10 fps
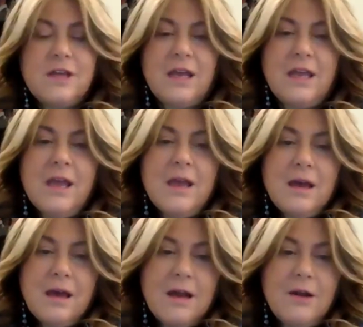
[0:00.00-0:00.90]
They
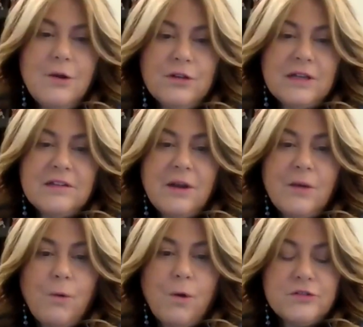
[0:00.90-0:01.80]
look at
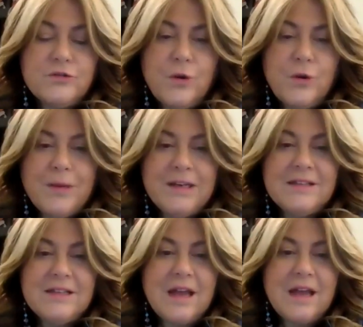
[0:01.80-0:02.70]
their wardrobe in
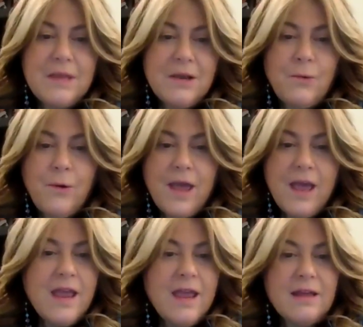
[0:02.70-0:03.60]
a dynamic way,